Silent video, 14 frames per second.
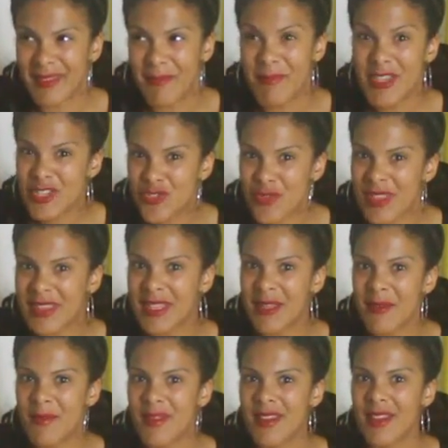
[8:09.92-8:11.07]
mistreat
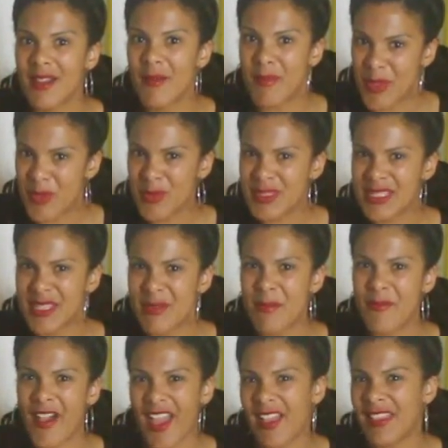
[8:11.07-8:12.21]
them, abuse them,
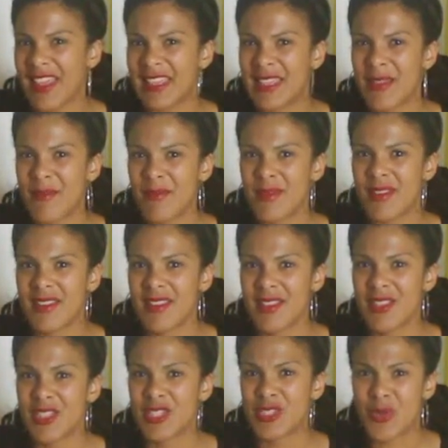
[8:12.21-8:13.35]
violate them,
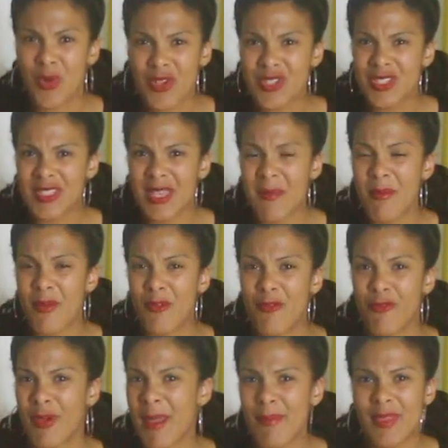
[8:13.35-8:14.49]
torture them,
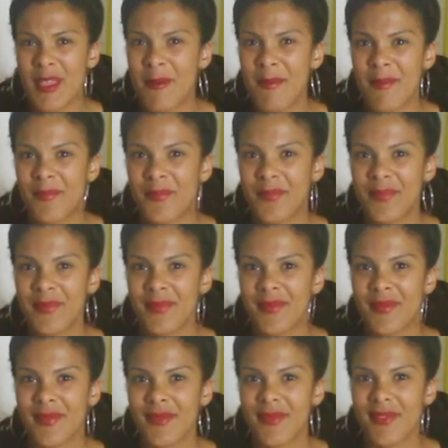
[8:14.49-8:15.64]
rape them,
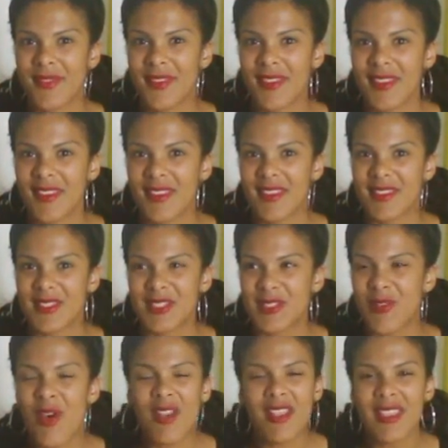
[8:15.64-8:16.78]

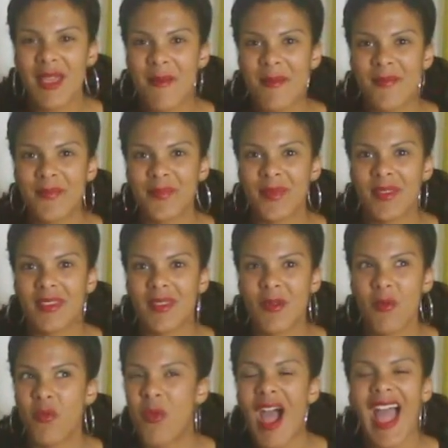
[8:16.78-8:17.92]
slaughter them?
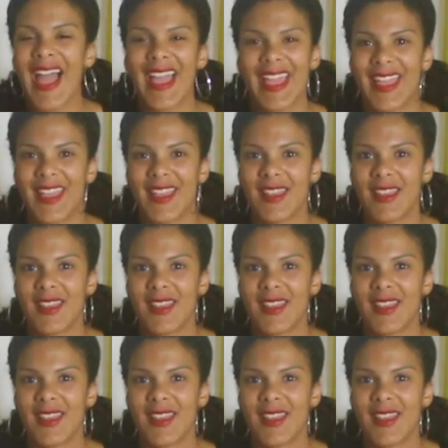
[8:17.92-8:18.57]
Why?